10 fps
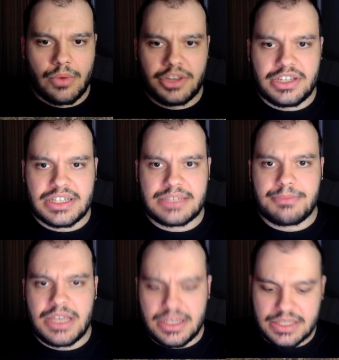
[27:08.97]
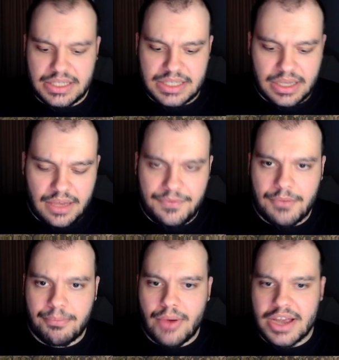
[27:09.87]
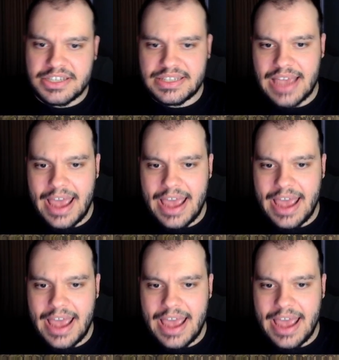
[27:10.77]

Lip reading: What this means is like if you press